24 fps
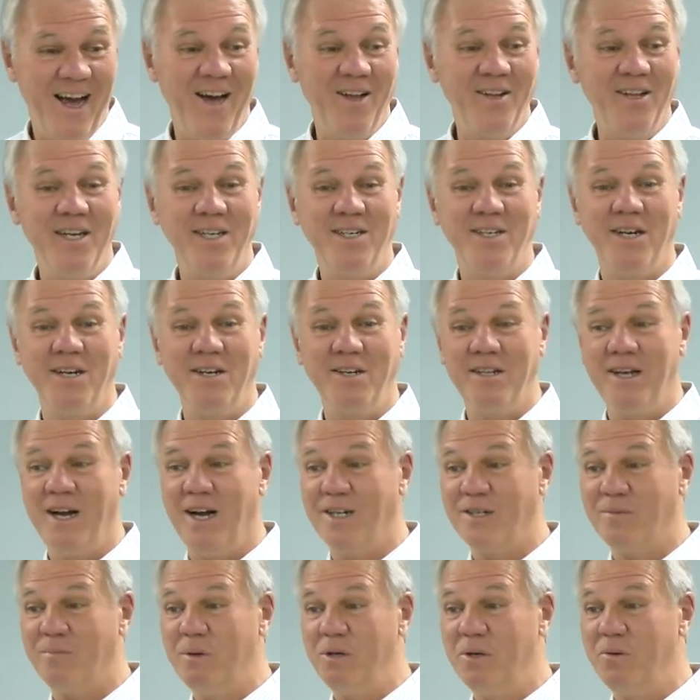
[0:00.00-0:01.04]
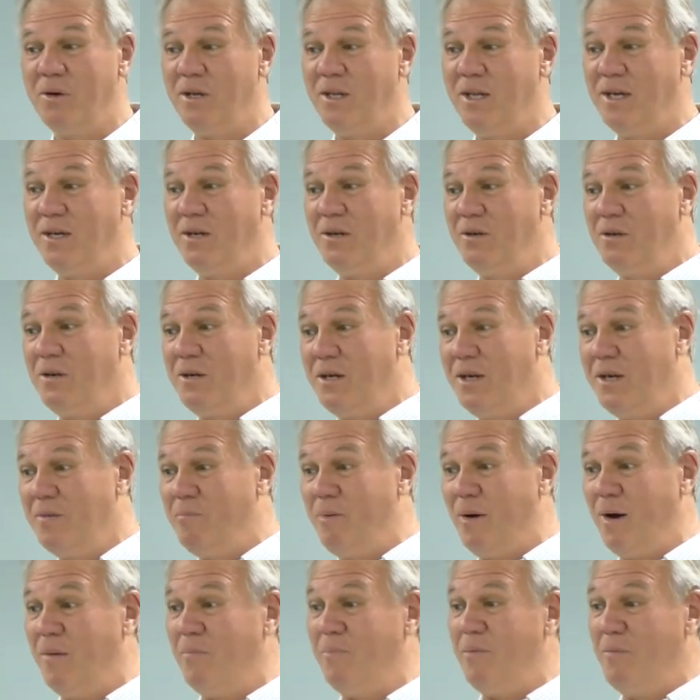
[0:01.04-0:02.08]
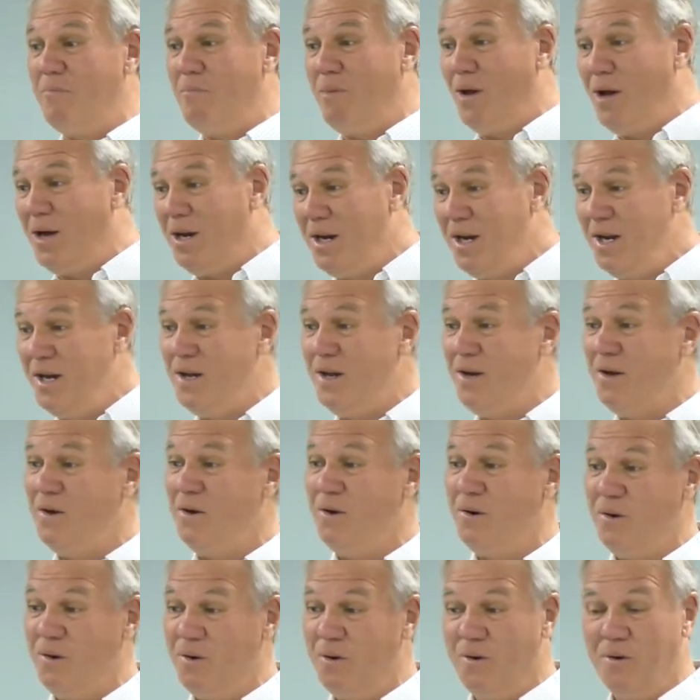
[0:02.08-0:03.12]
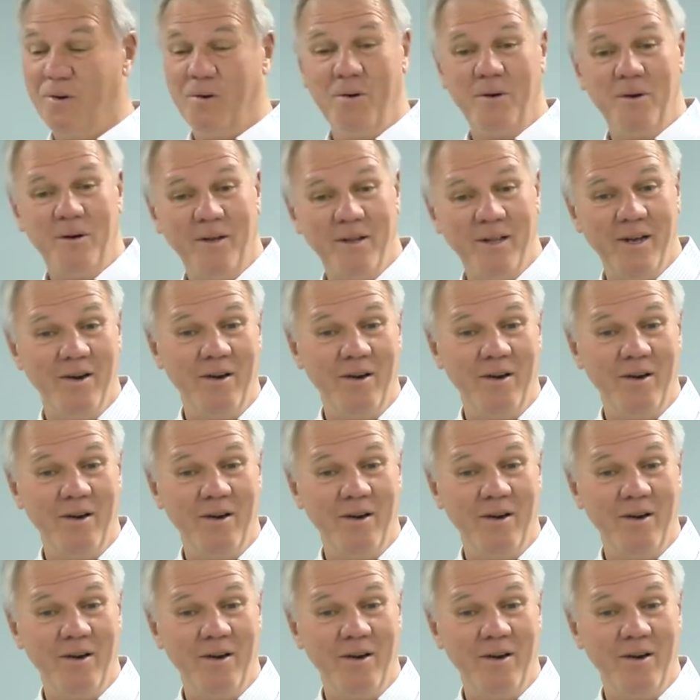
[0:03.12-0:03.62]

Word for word: Now they take you to the hospital, what are they and They're pumping blood in you.